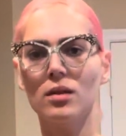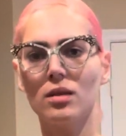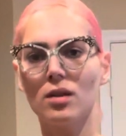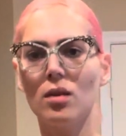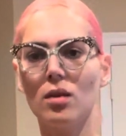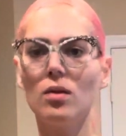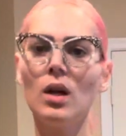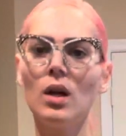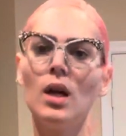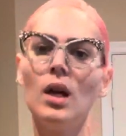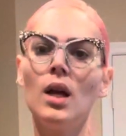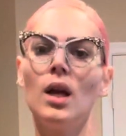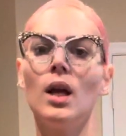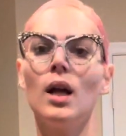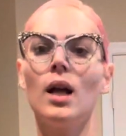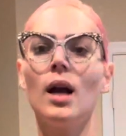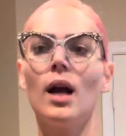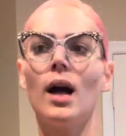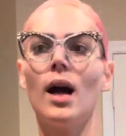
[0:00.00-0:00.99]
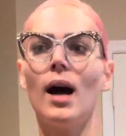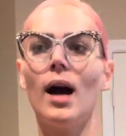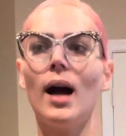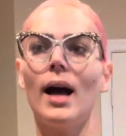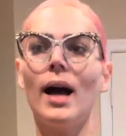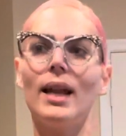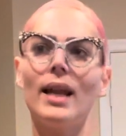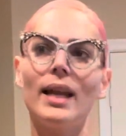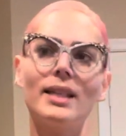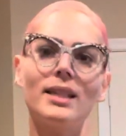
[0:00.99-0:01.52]
So
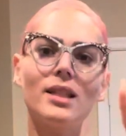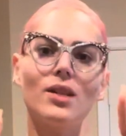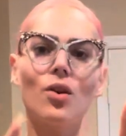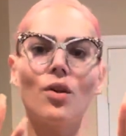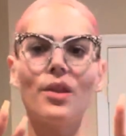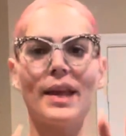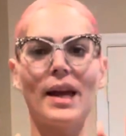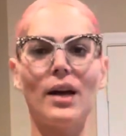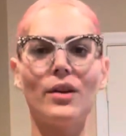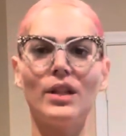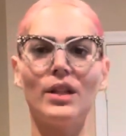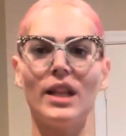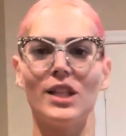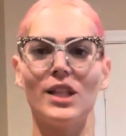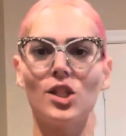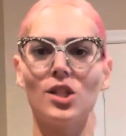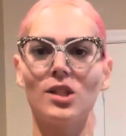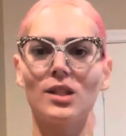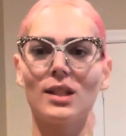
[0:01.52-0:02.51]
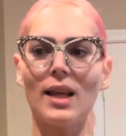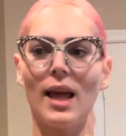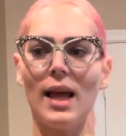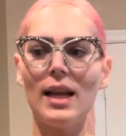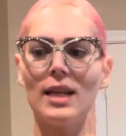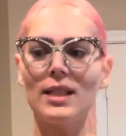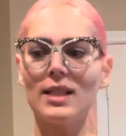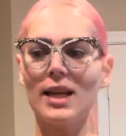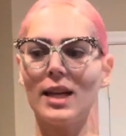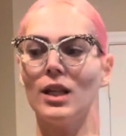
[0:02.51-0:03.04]
I like did all the calculations
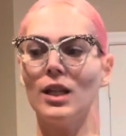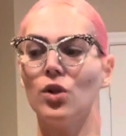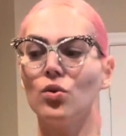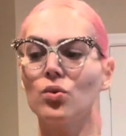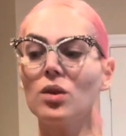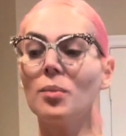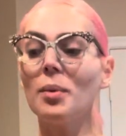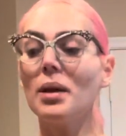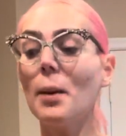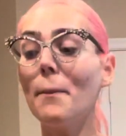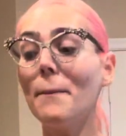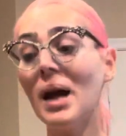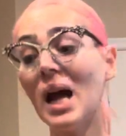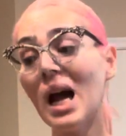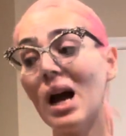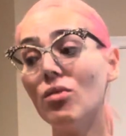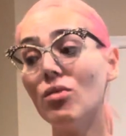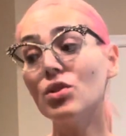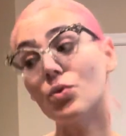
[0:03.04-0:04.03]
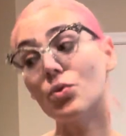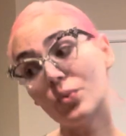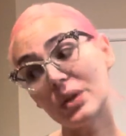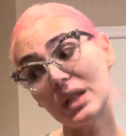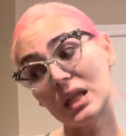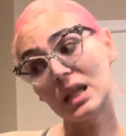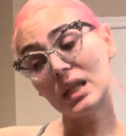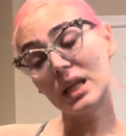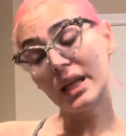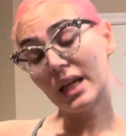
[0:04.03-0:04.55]
and I lose about 1 pound a
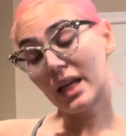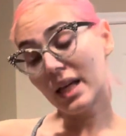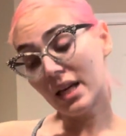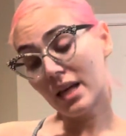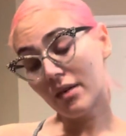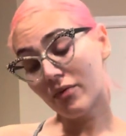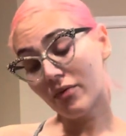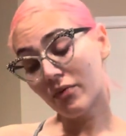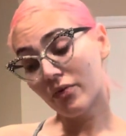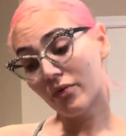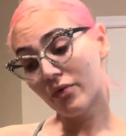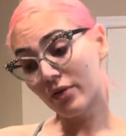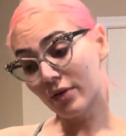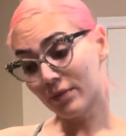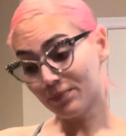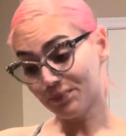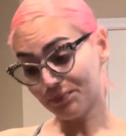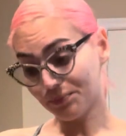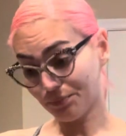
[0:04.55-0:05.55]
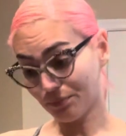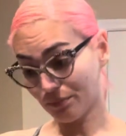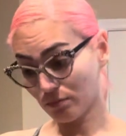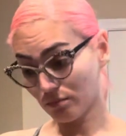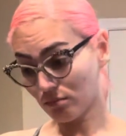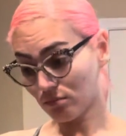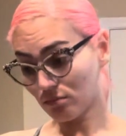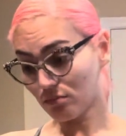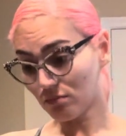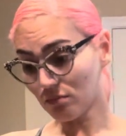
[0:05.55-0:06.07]
week if
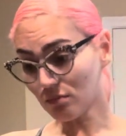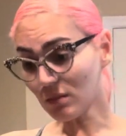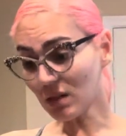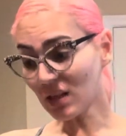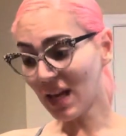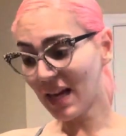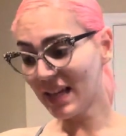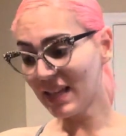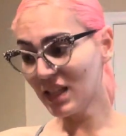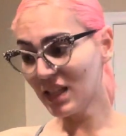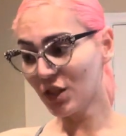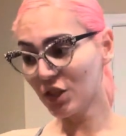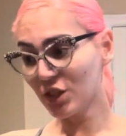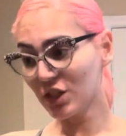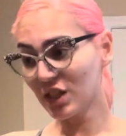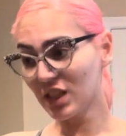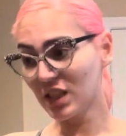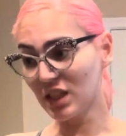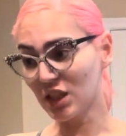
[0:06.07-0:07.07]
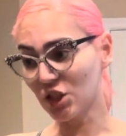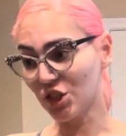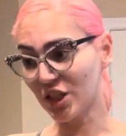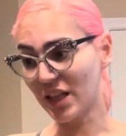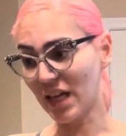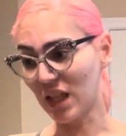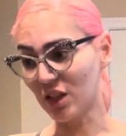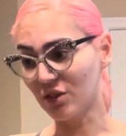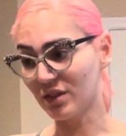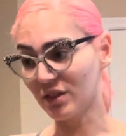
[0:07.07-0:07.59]
I eat 1,300
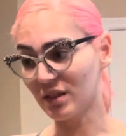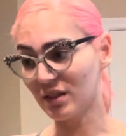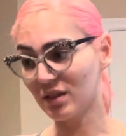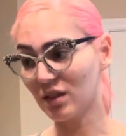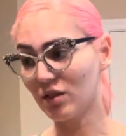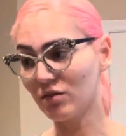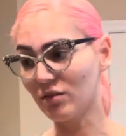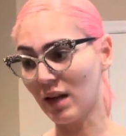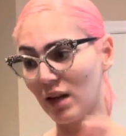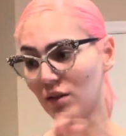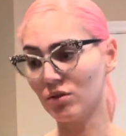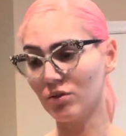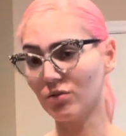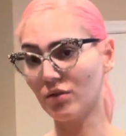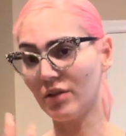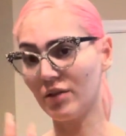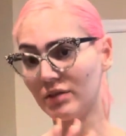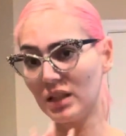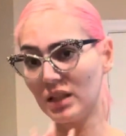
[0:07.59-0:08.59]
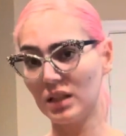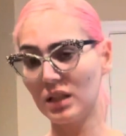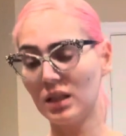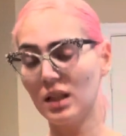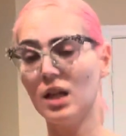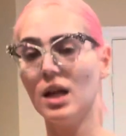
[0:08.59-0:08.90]
calories around roughly